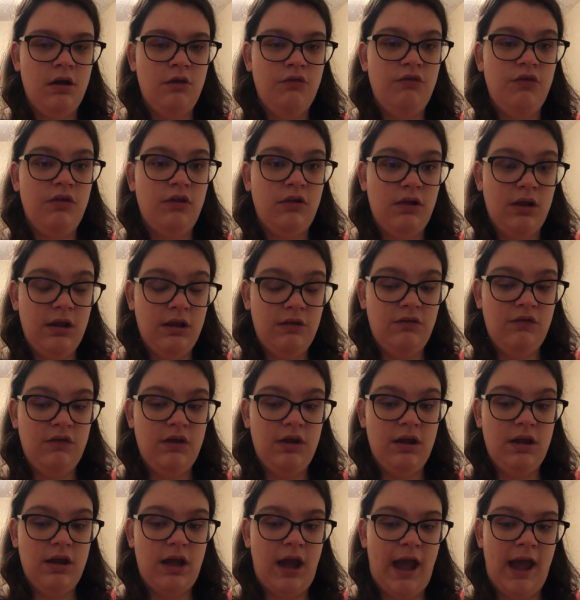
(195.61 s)
to
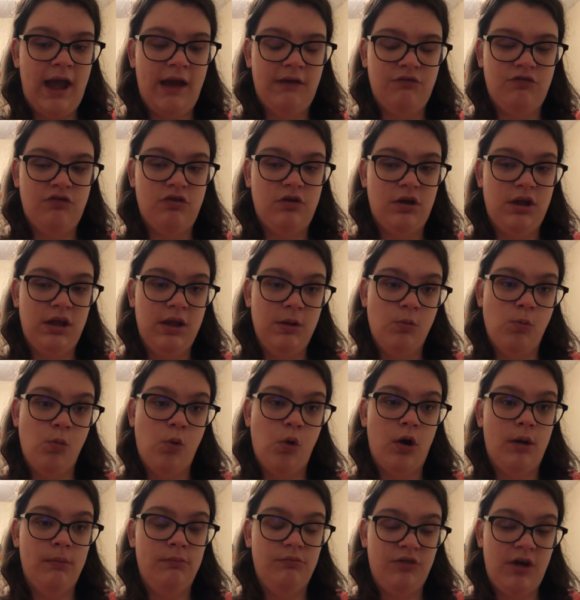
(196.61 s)
Lizzy after he
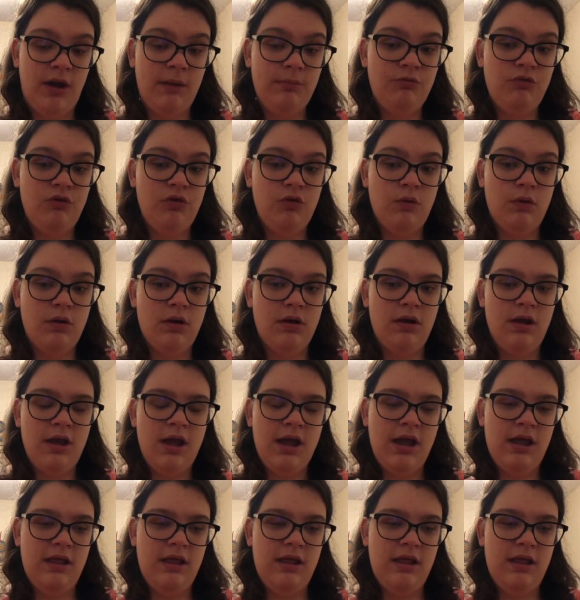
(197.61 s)
warmed up to her.